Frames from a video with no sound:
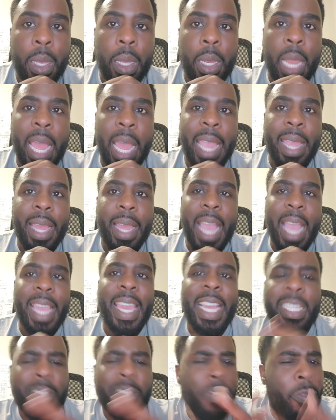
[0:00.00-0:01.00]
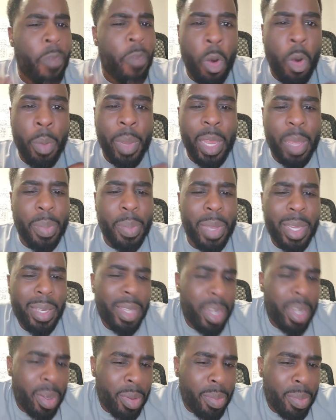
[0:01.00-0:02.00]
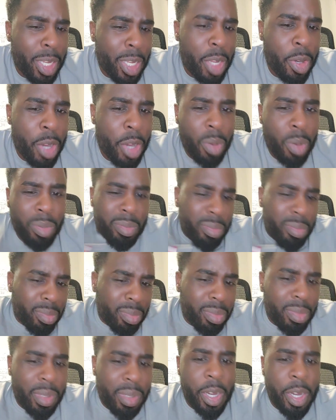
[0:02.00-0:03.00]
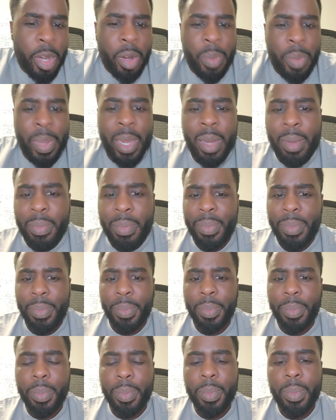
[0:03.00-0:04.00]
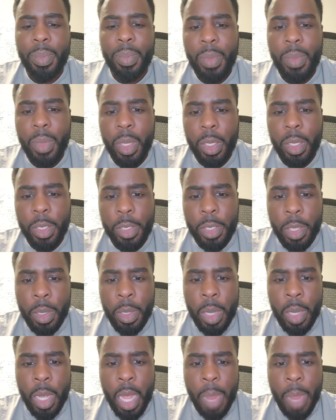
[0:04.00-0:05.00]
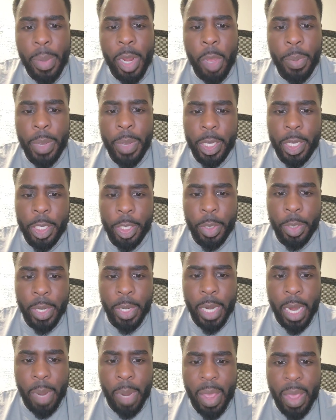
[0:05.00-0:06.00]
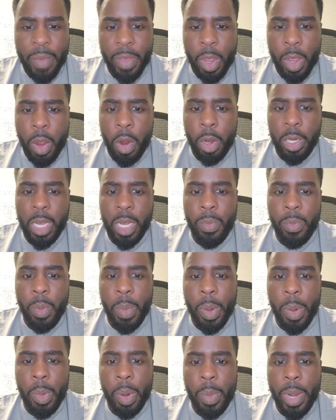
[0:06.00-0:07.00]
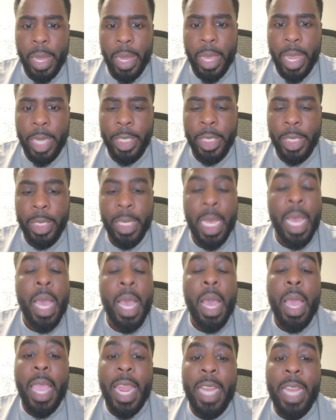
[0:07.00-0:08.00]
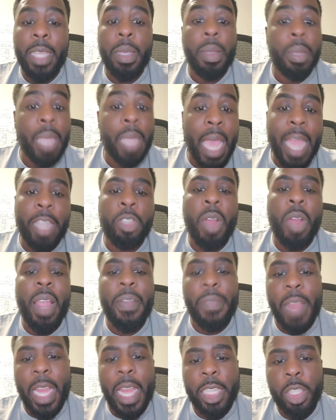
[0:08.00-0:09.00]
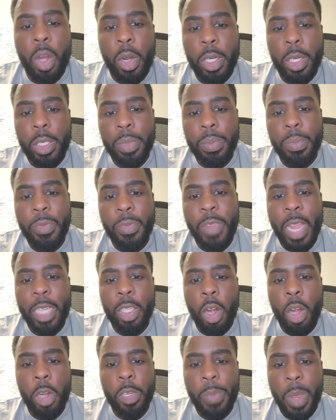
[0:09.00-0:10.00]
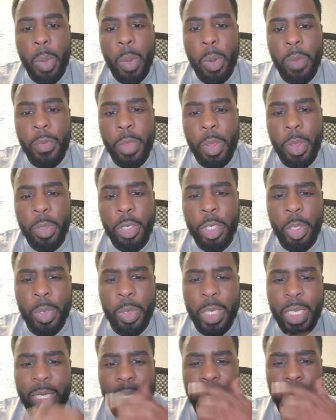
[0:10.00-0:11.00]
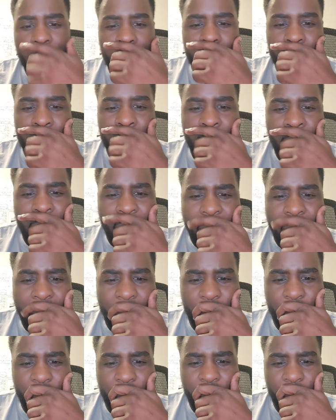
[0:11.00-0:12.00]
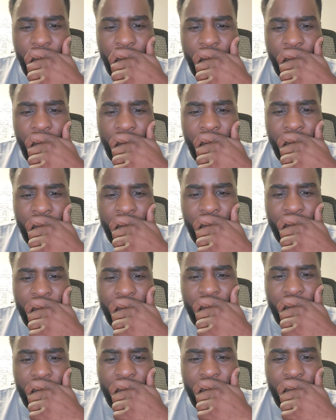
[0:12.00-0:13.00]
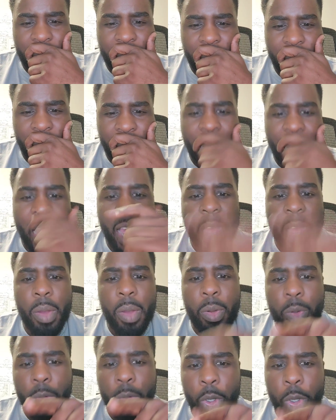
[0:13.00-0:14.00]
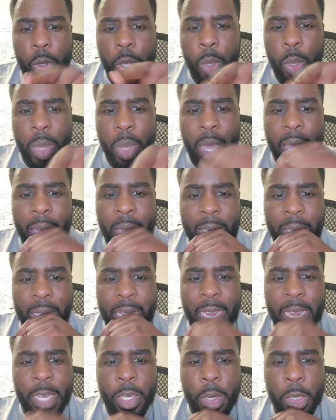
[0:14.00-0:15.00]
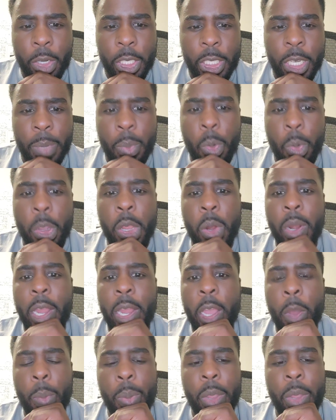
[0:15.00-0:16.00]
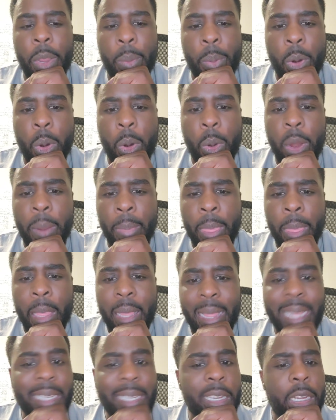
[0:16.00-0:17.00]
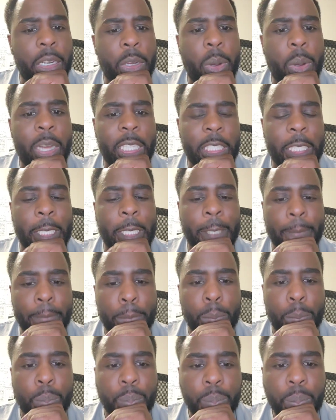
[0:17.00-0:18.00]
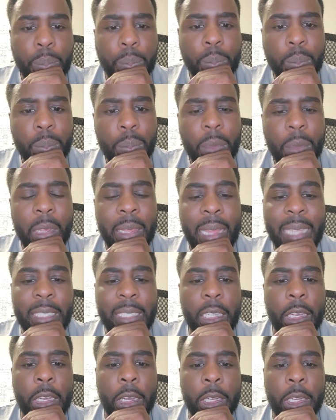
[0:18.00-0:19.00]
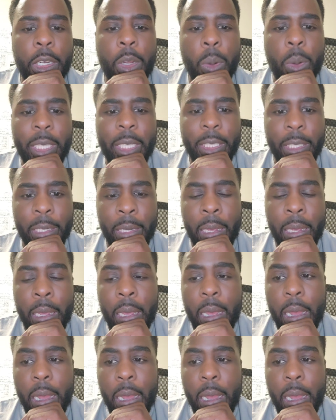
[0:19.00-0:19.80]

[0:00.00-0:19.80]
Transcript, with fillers: Like, I guess formally, but you don't, you know what I mean? So I'm an LPN student and I'm having a hard time remembering medications. Try flashcards. Flashcards may work for you. Susie says, how do you get internship when you're in LPN program? That's a good question. That's a good question.